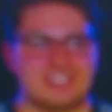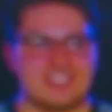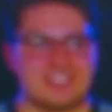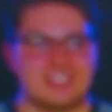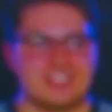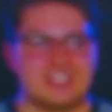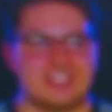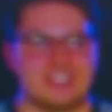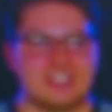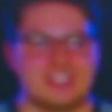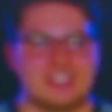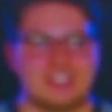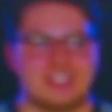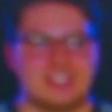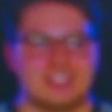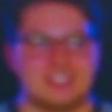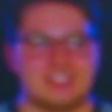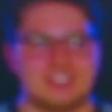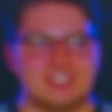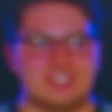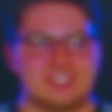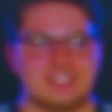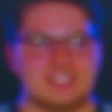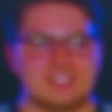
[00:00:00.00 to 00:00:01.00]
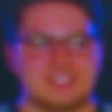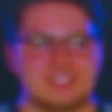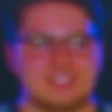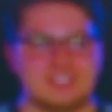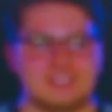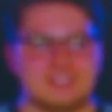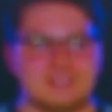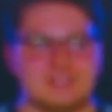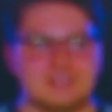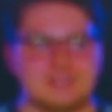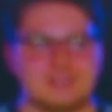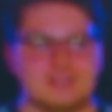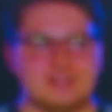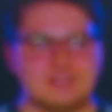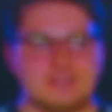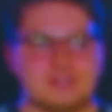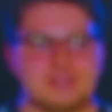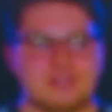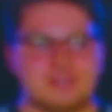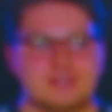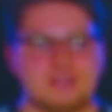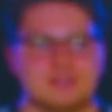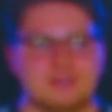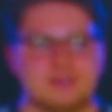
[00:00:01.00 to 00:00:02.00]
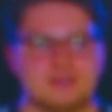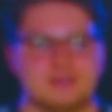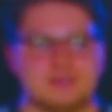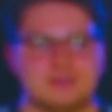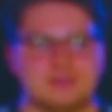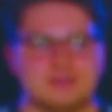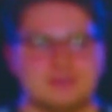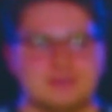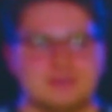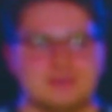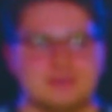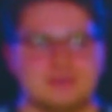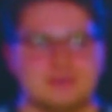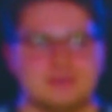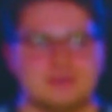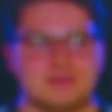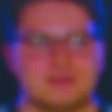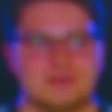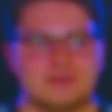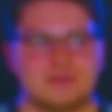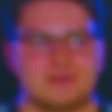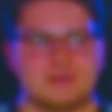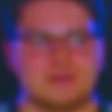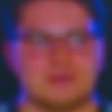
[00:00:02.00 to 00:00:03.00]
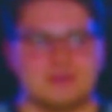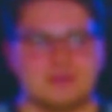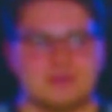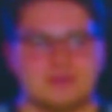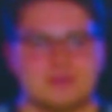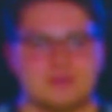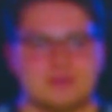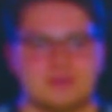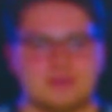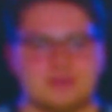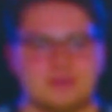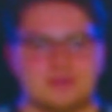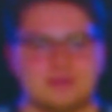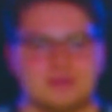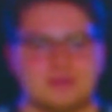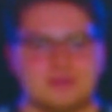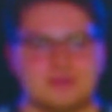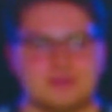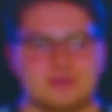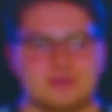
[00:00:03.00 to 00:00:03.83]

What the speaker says: This person isn't speaking.